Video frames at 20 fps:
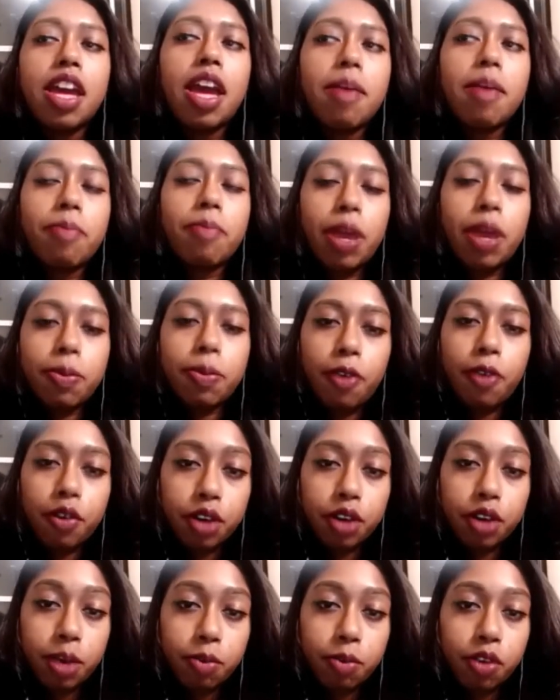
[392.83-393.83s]
My
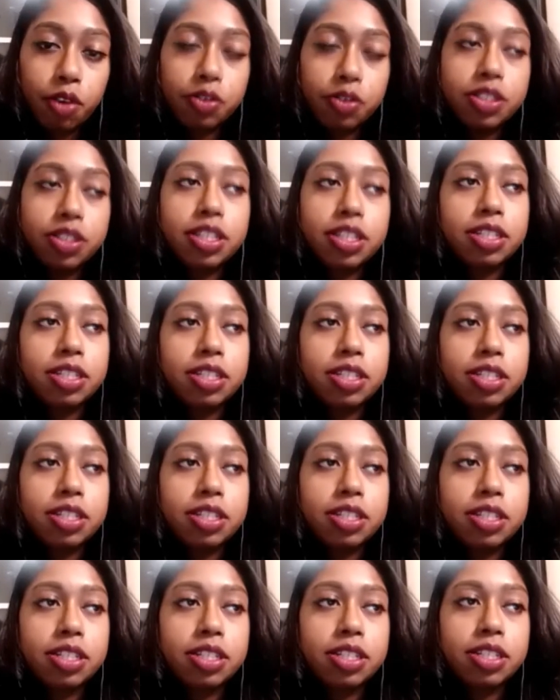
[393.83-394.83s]
program obviously
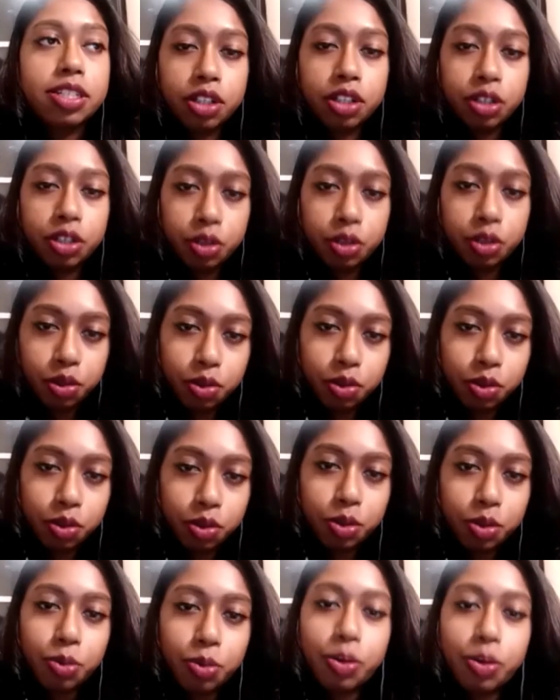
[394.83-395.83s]
started in New
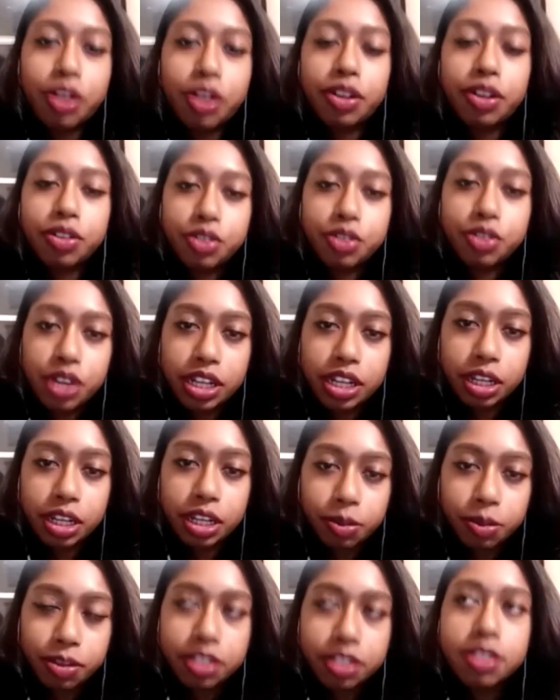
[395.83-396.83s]
York, where training
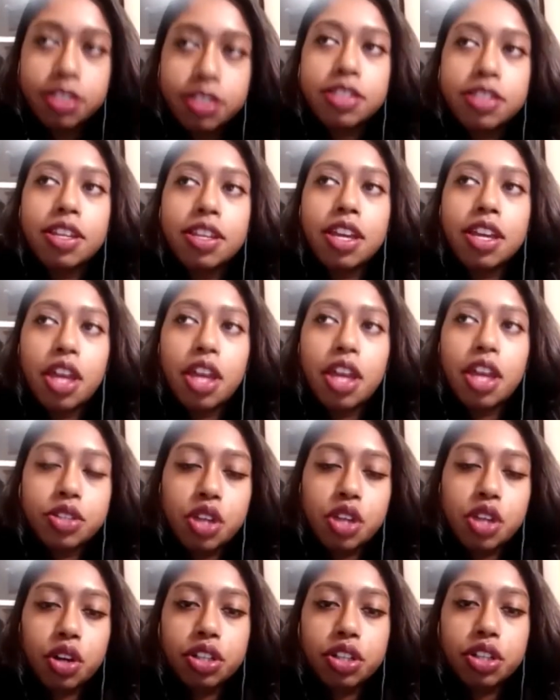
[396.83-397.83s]
was. Yes. So I
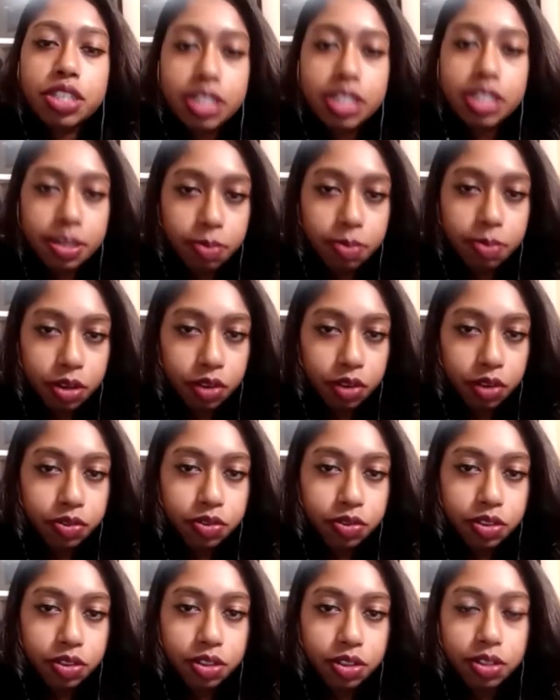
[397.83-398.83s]
got to see a bit of
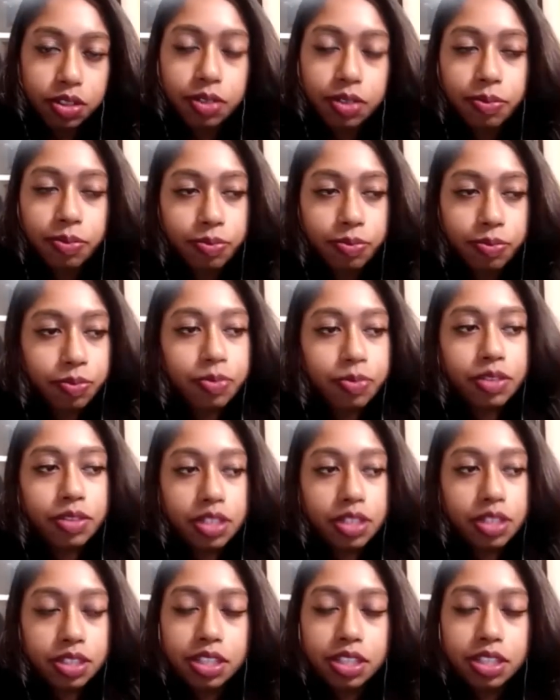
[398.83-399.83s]
the
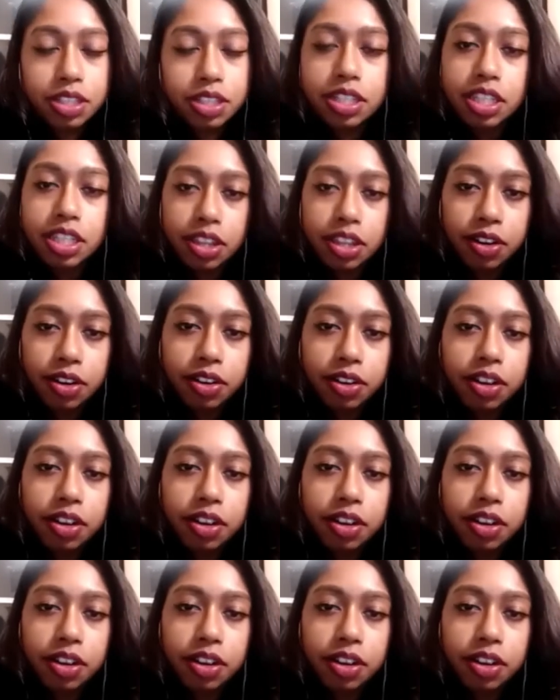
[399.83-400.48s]
city there.